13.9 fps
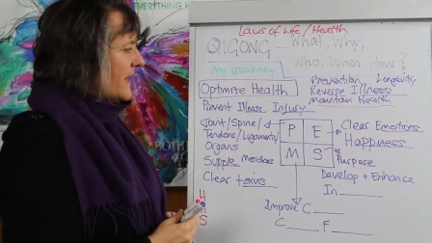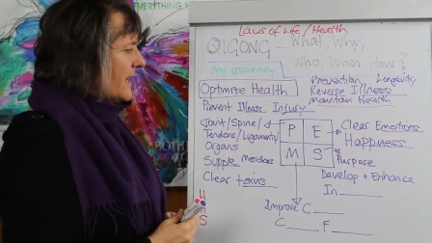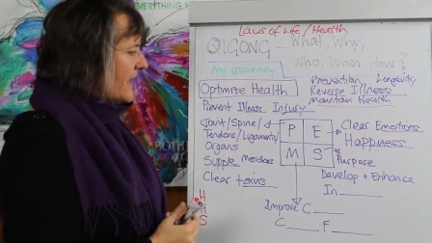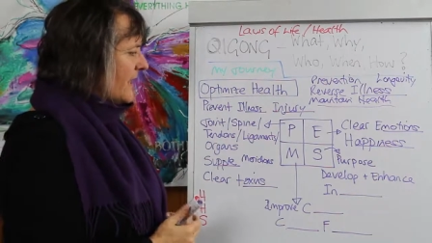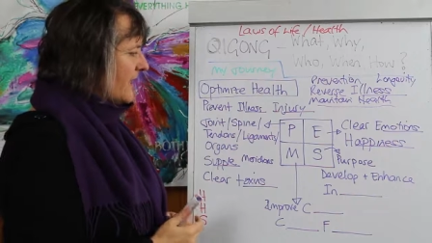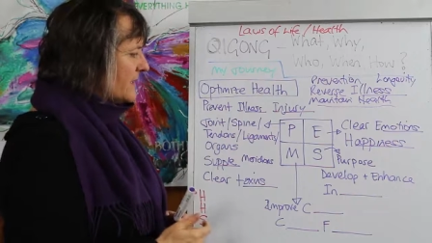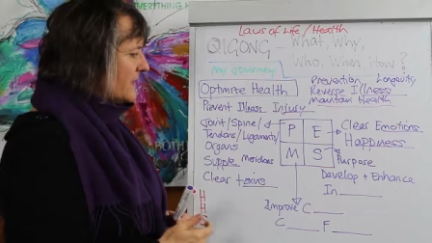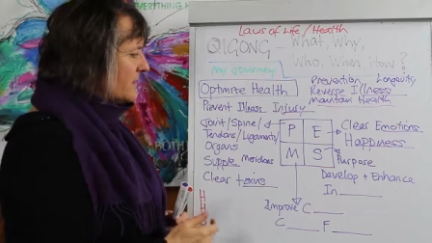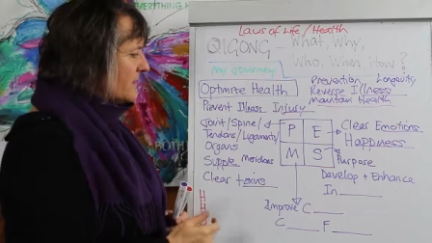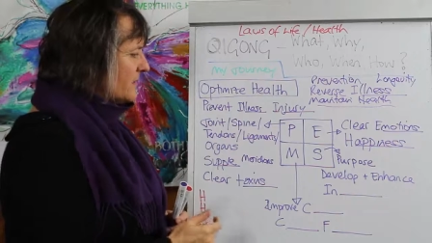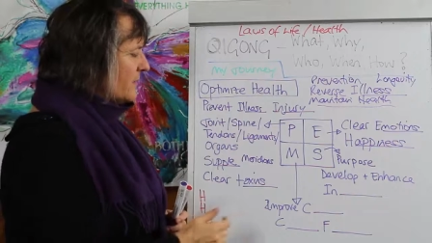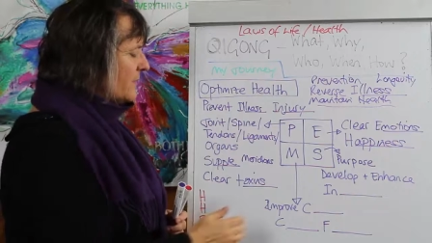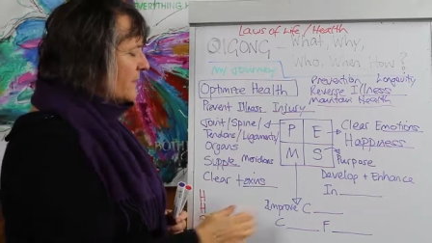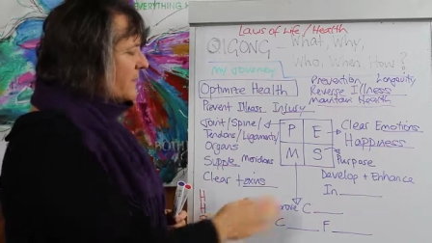And
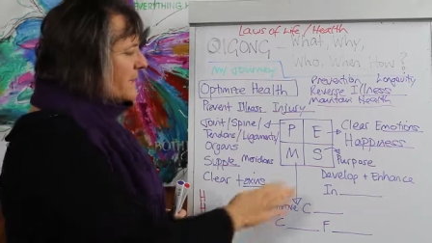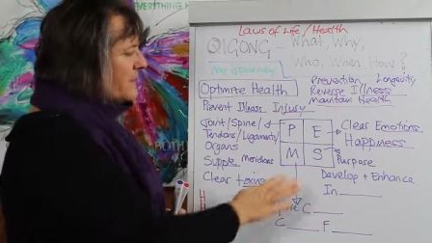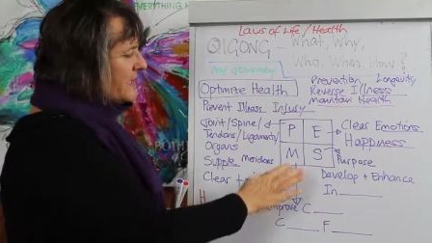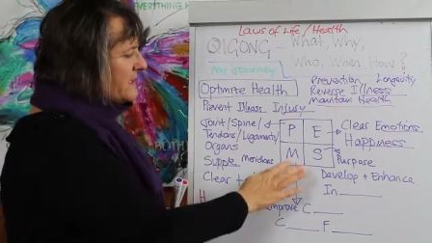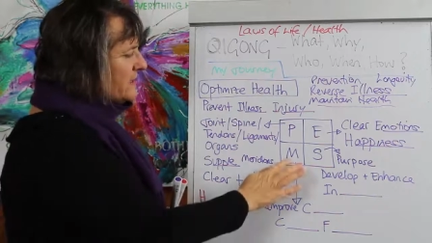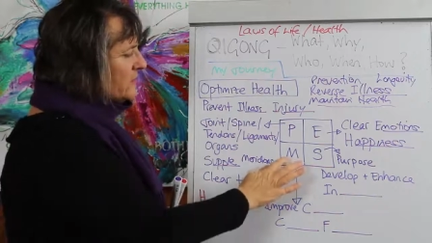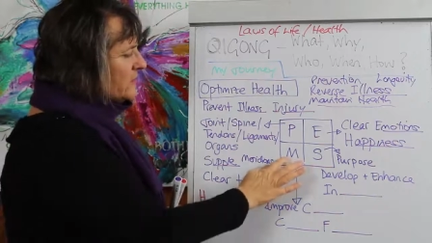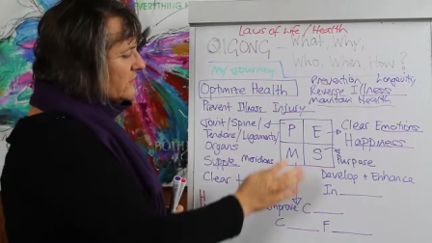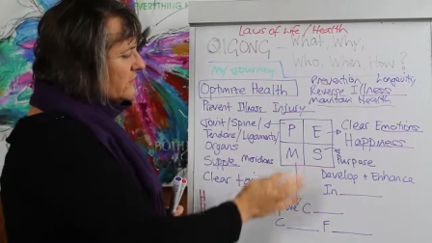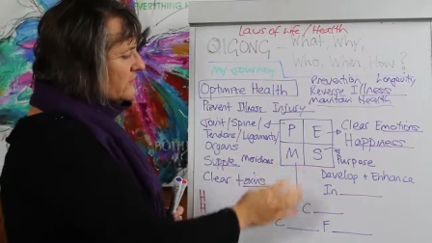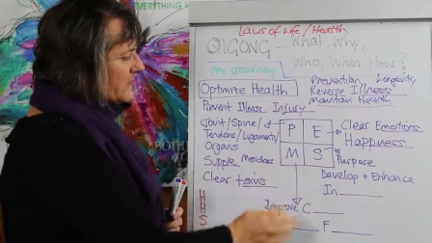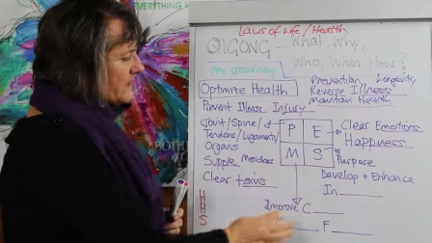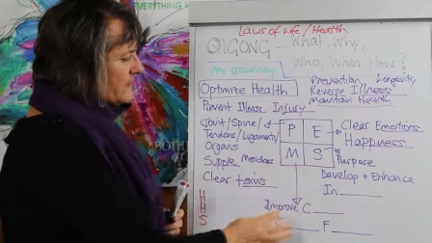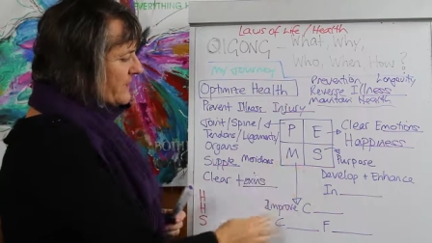from a mental
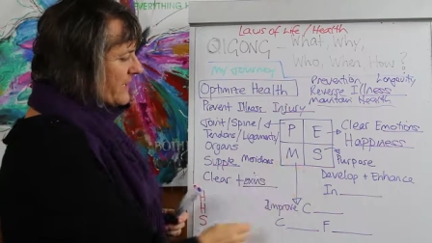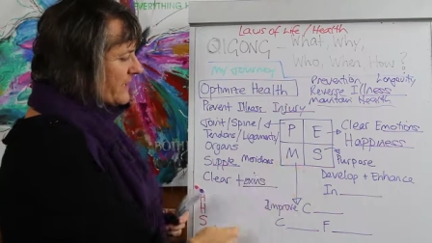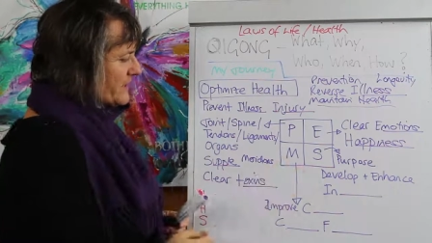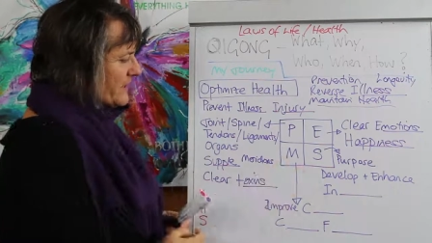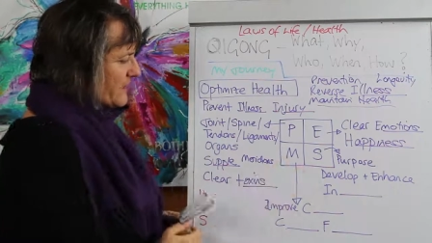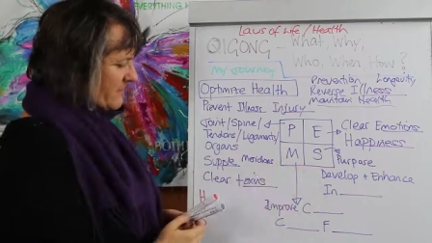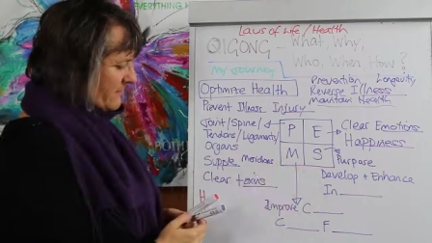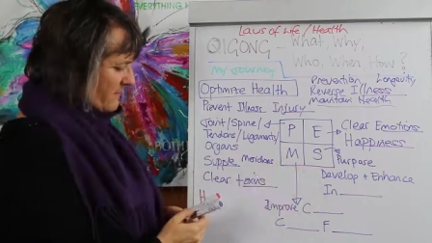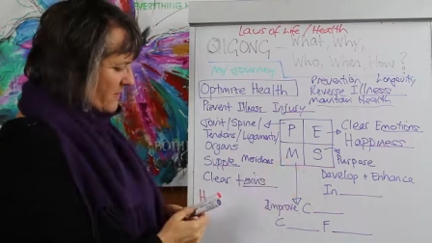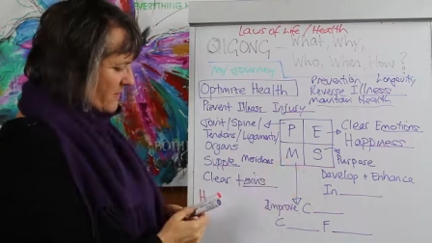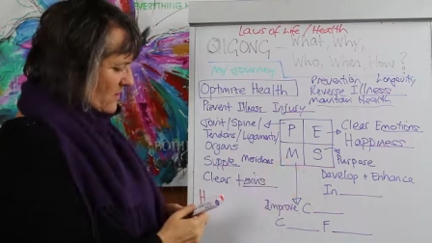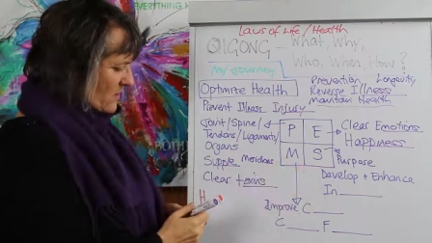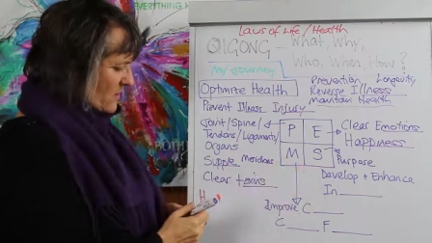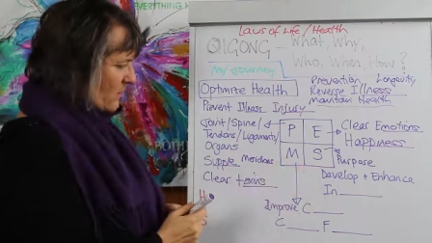perspective,
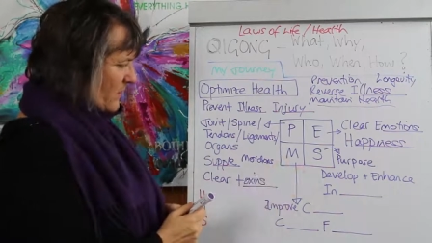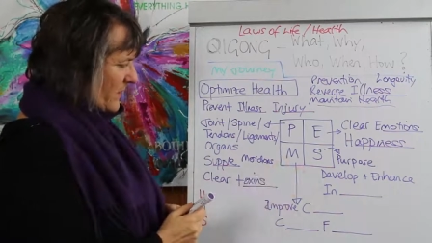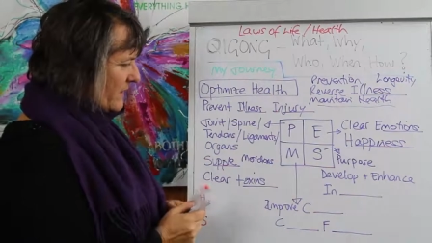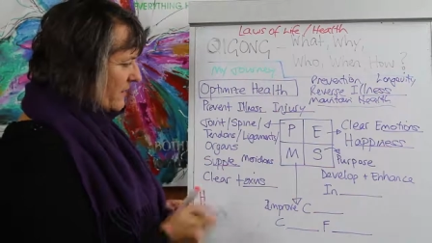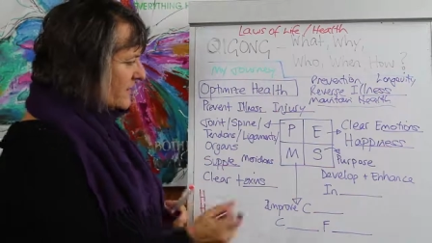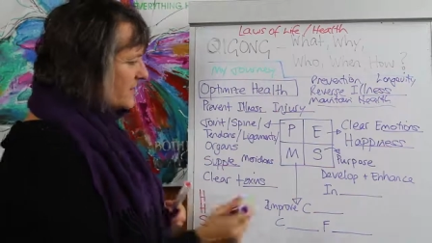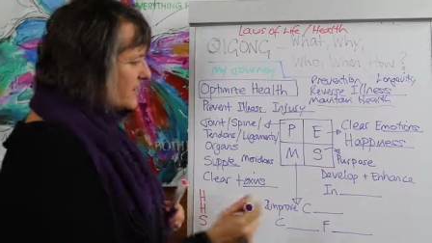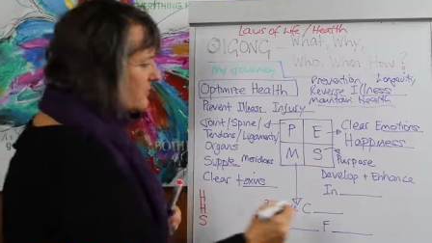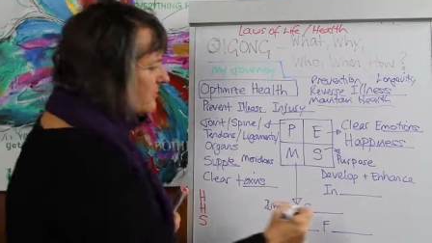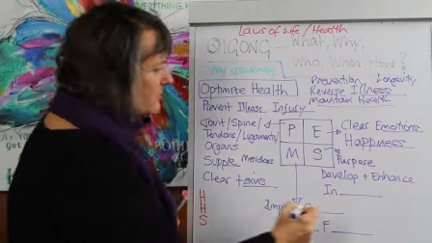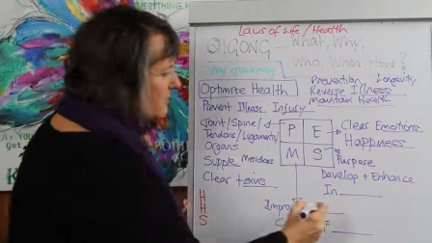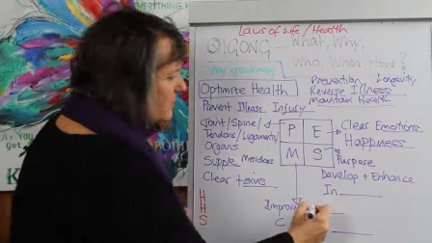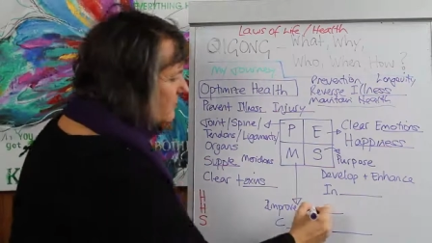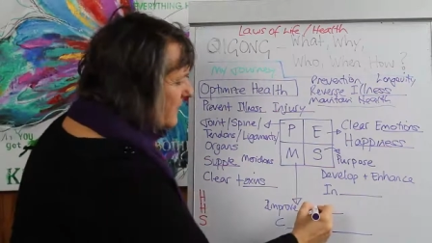we're going
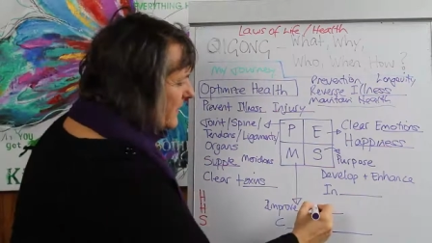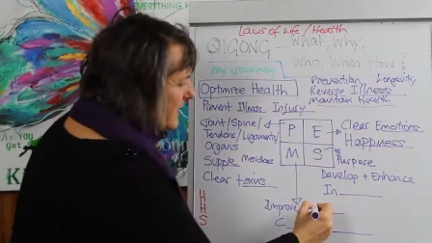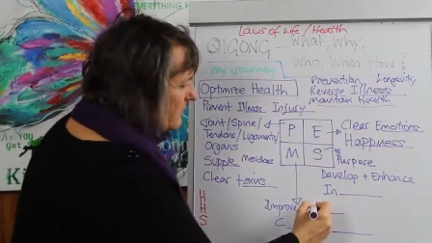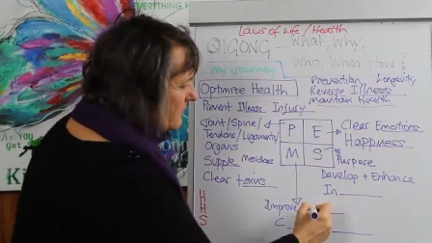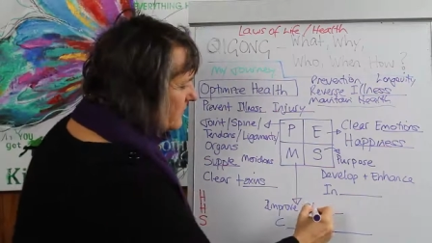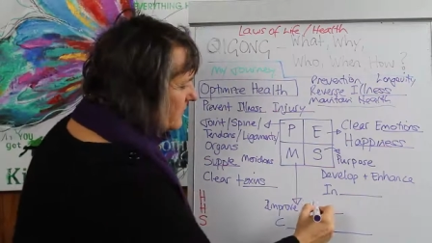to be able